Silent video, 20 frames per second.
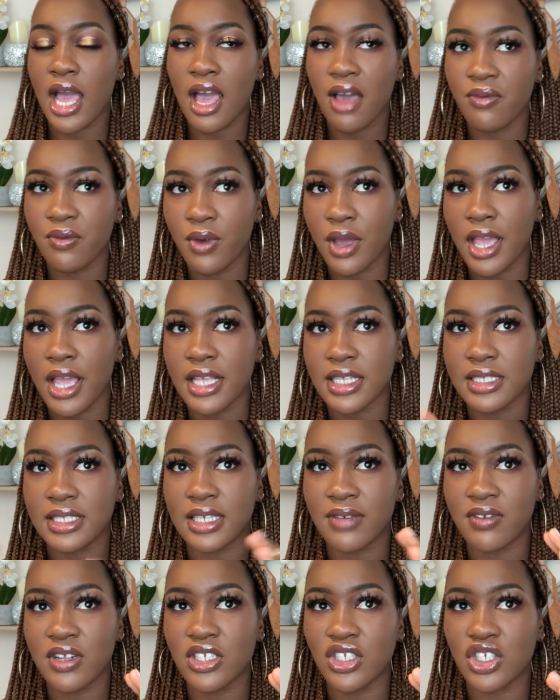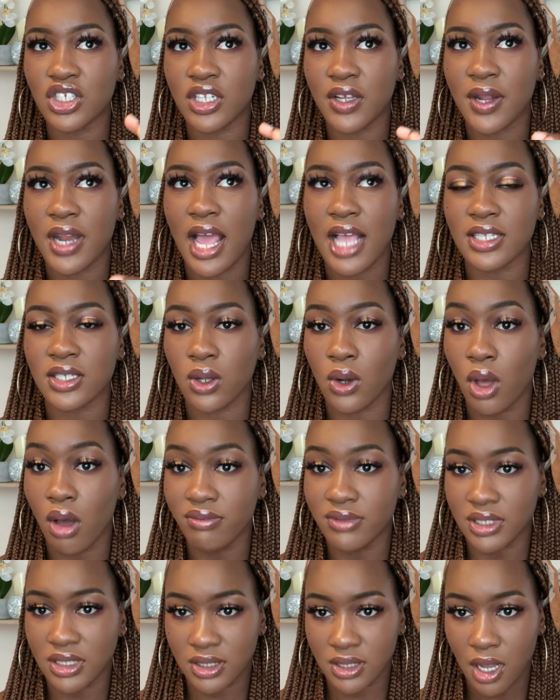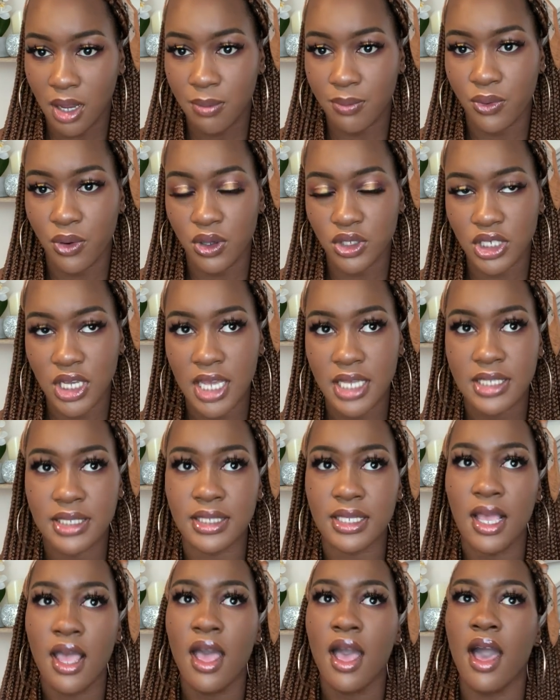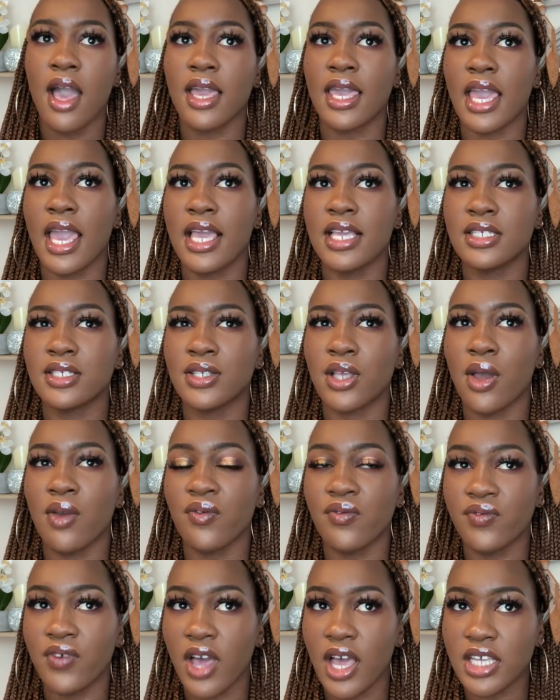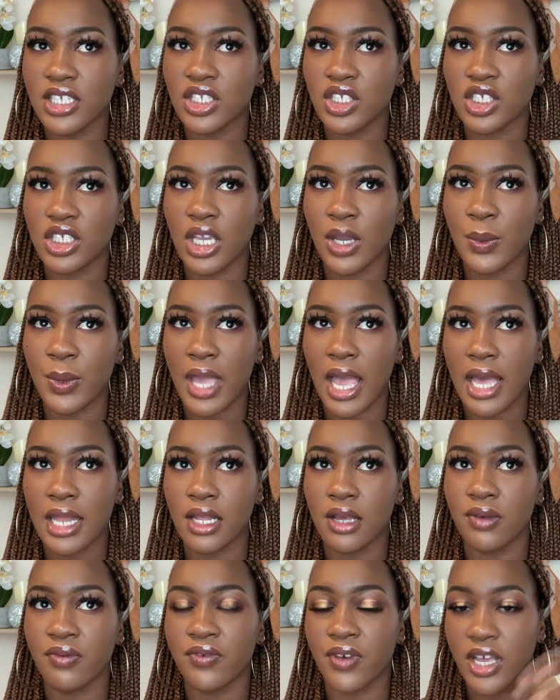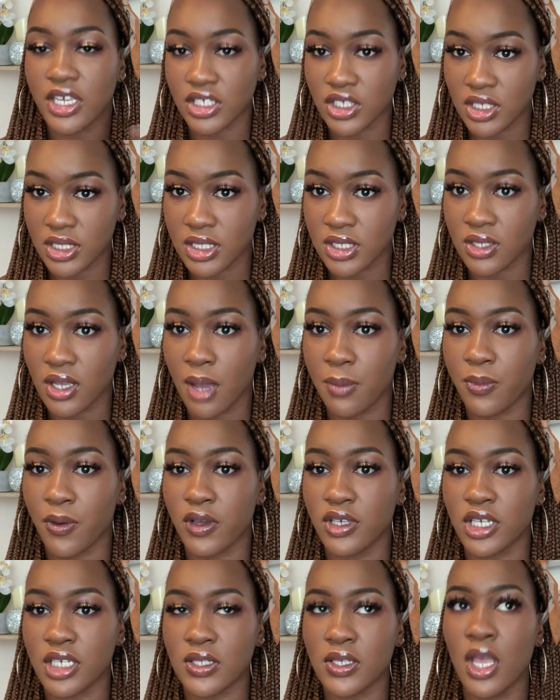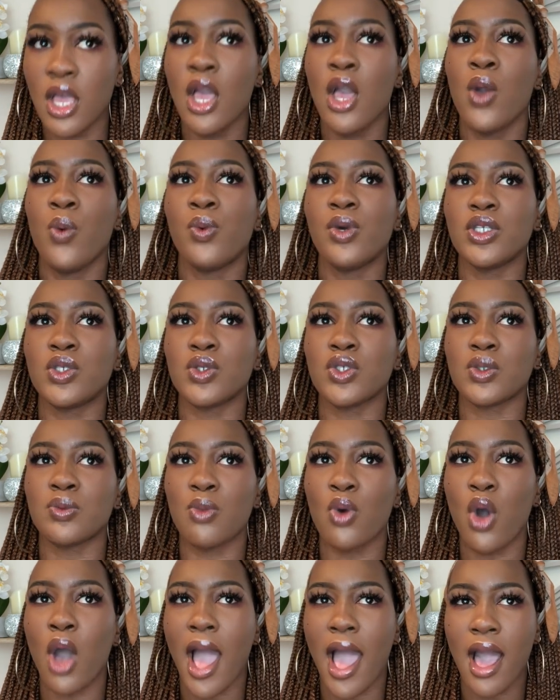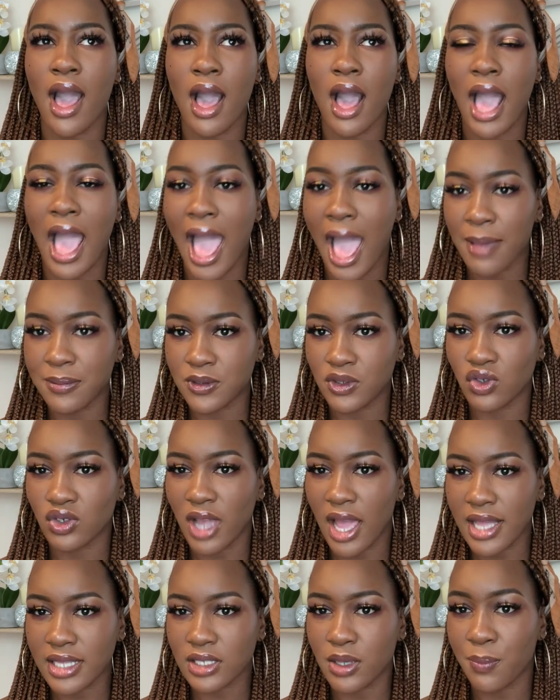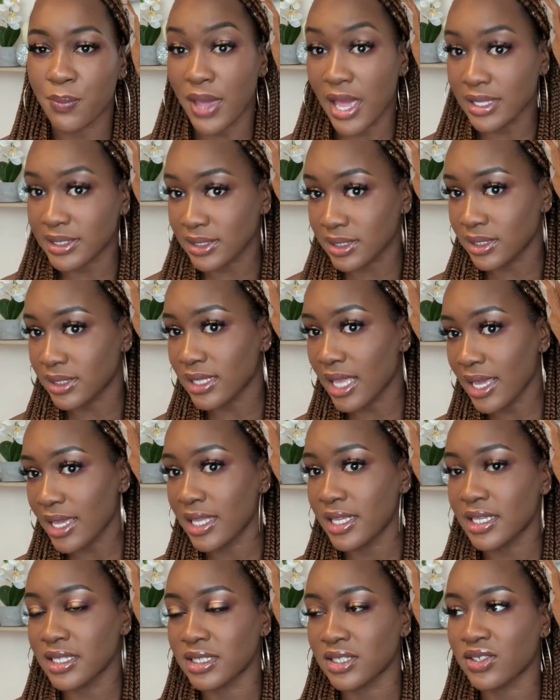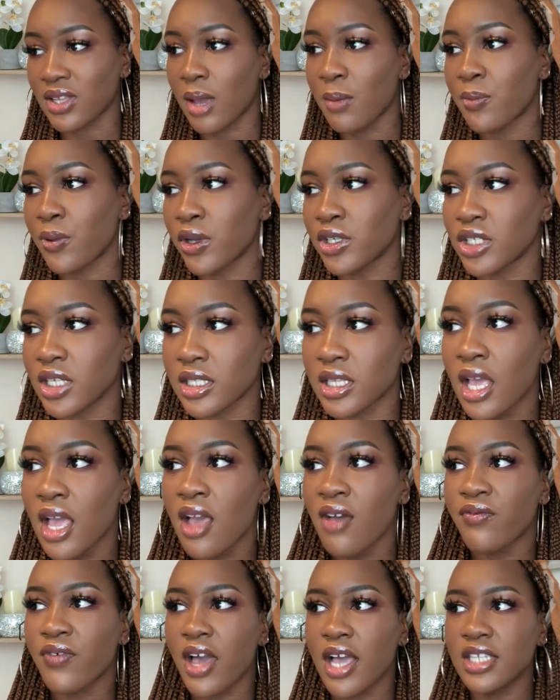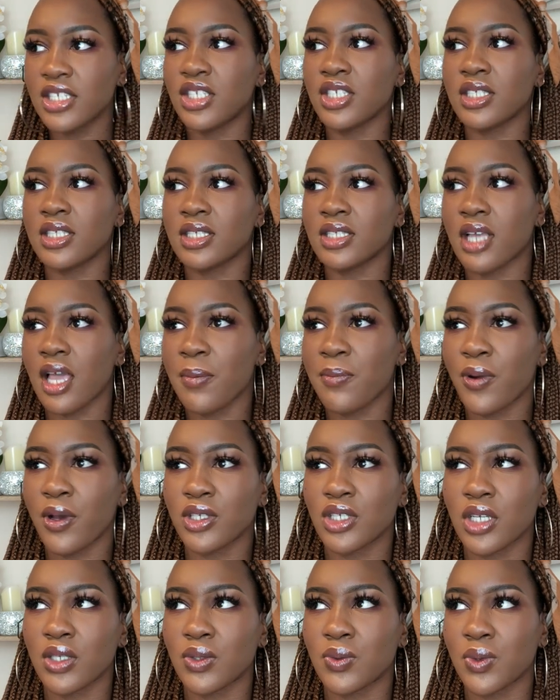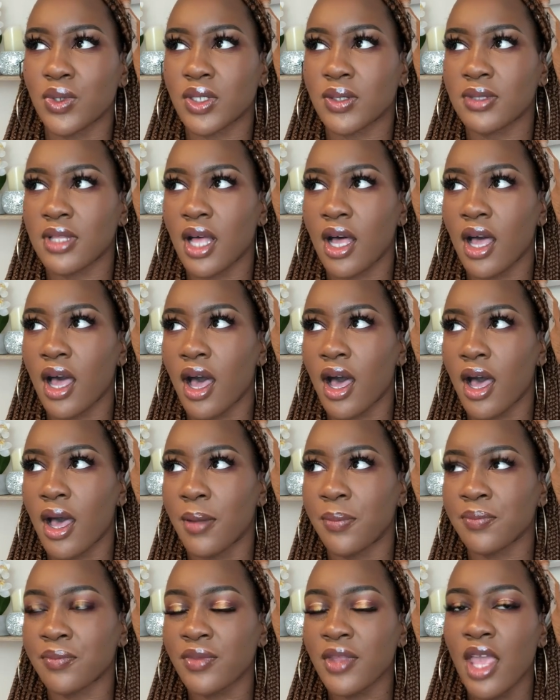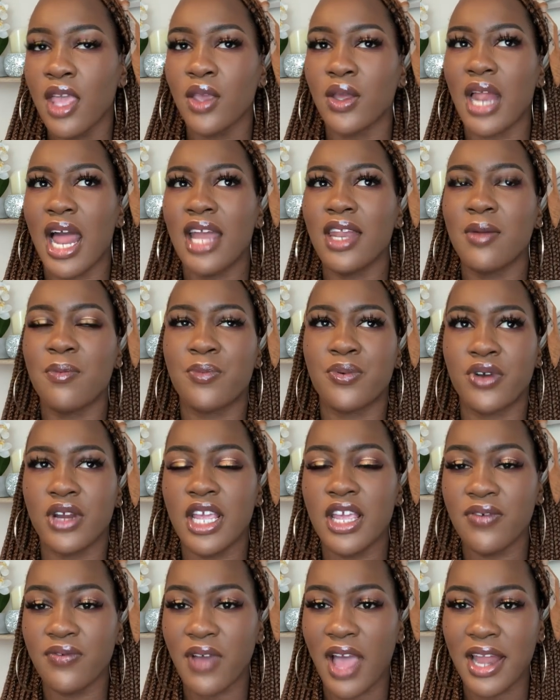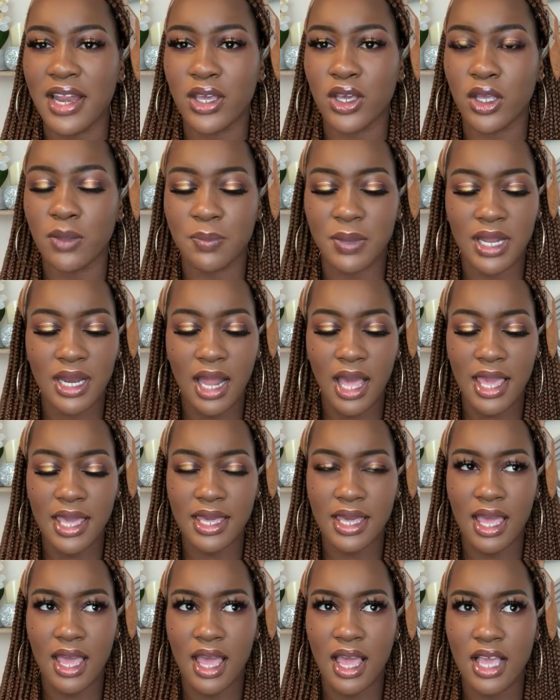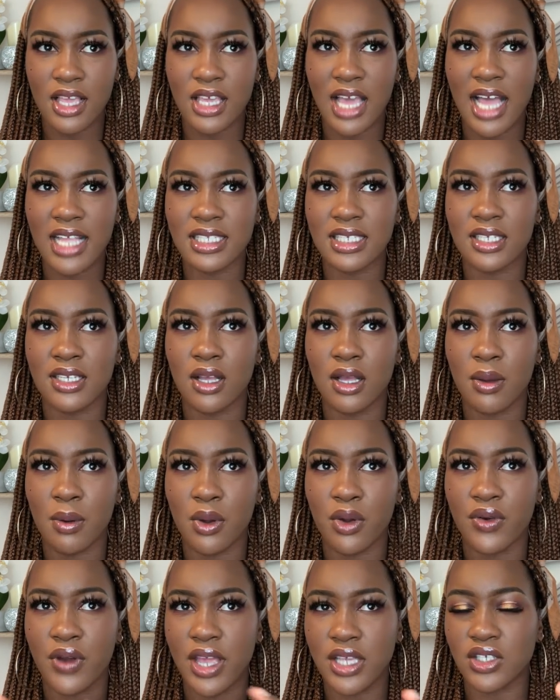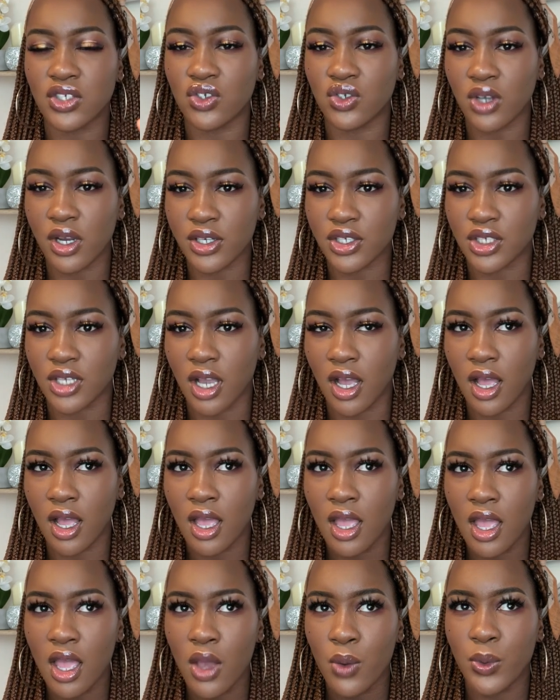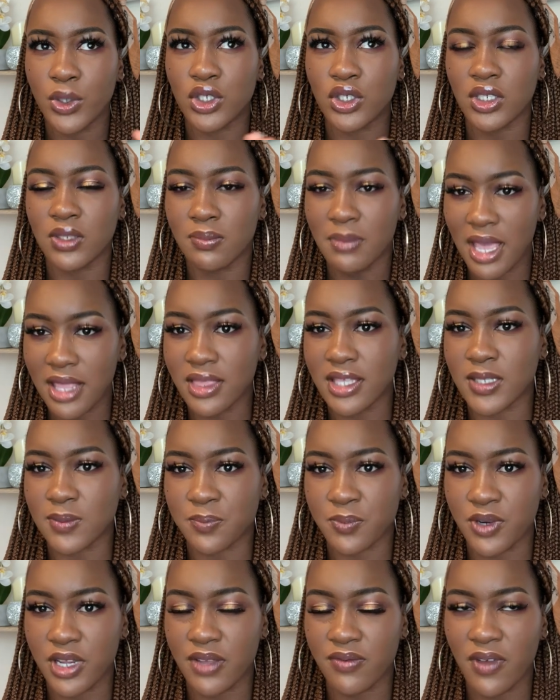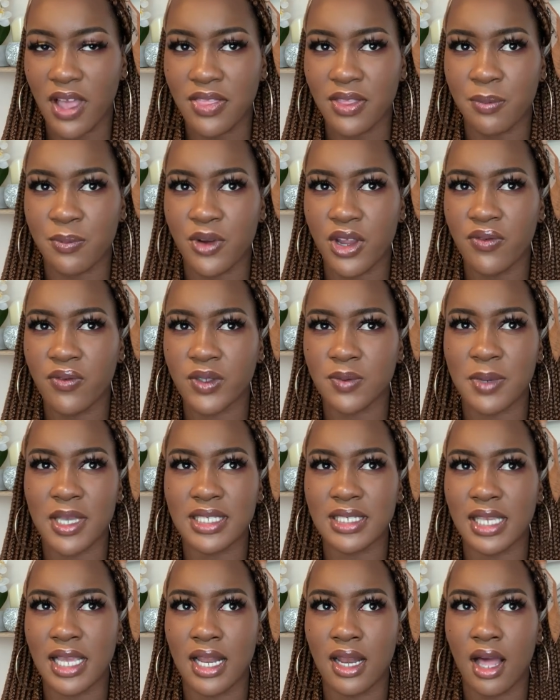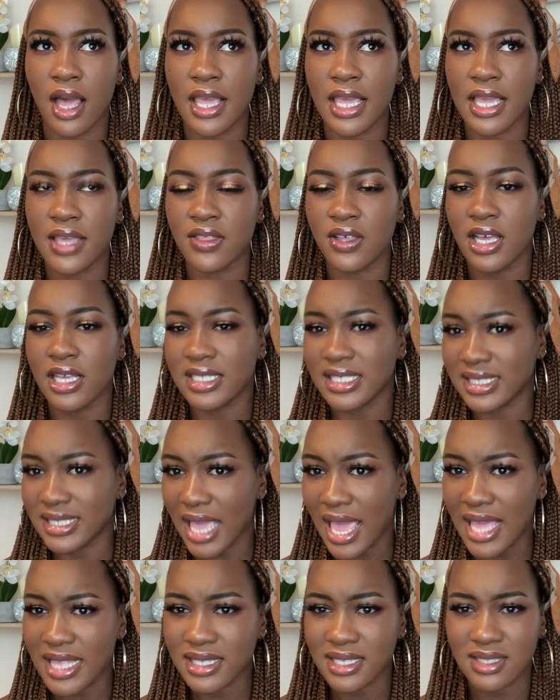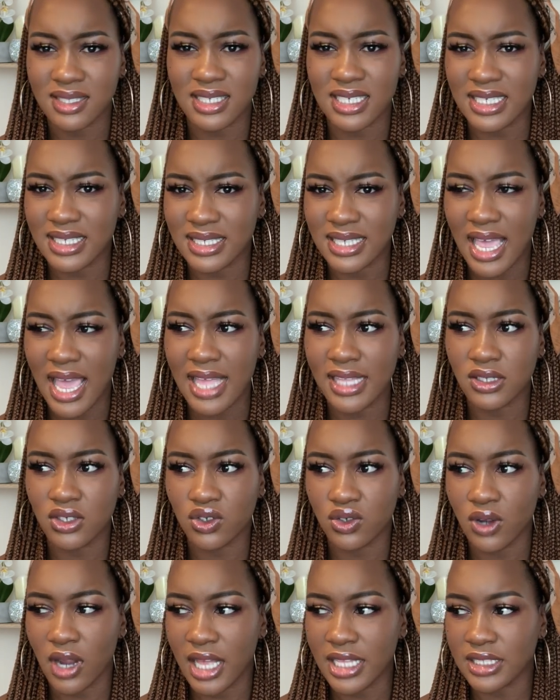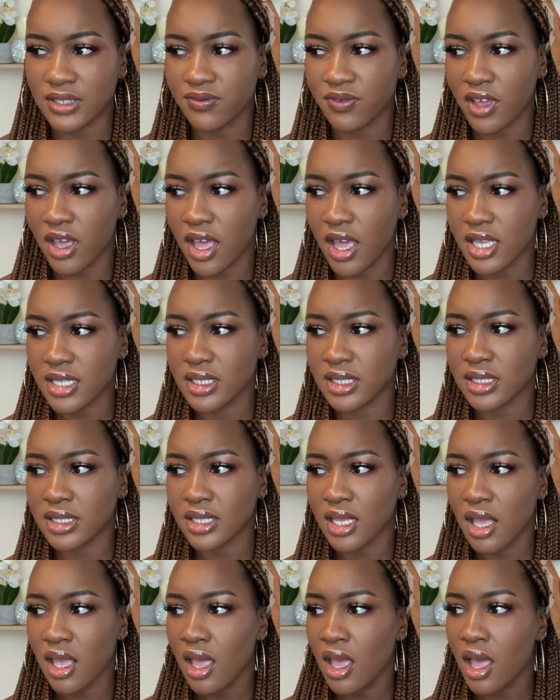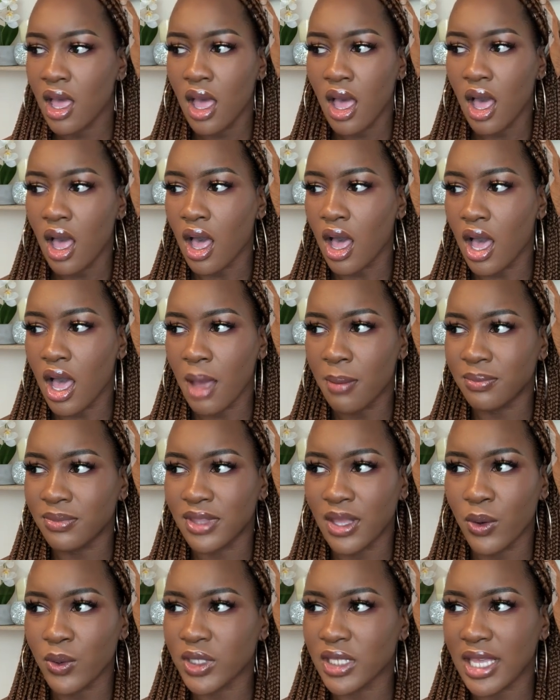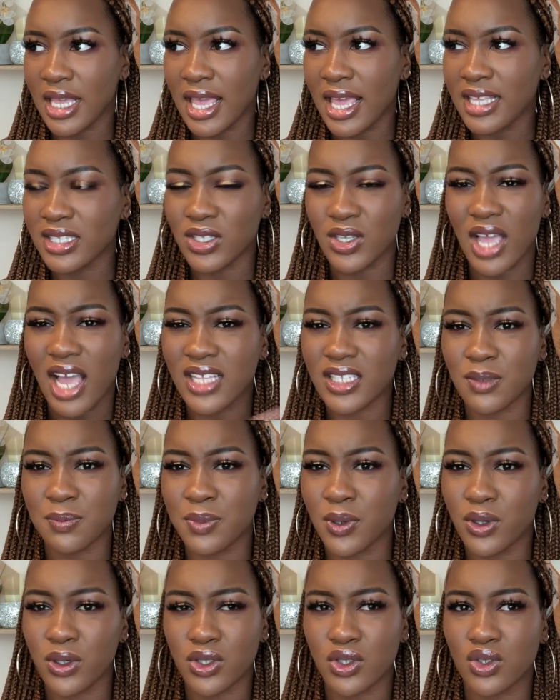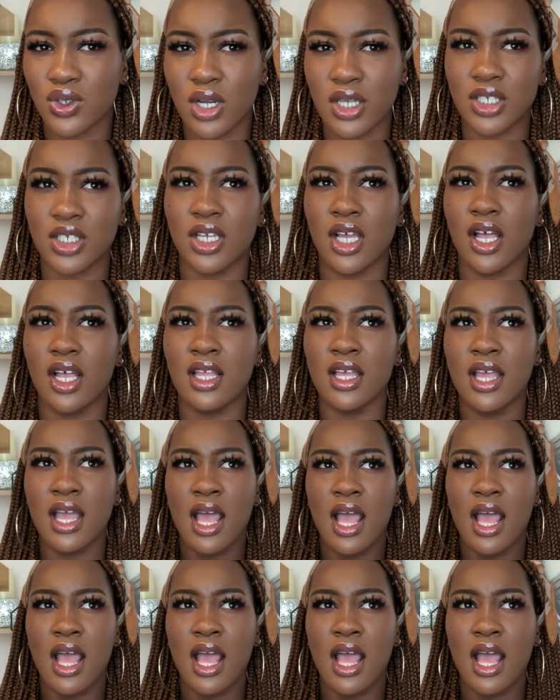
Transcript: have, civil engineering has a lot of design projects. Okay, so first year we had a first year design project, which was more abstract compared to the second year design project. First year design project was it had a brief, and it could be like you had to create a structure which just met this brief, and the brief was basically like either ascend, descend, transverse. Those are it. So you had to build a structure.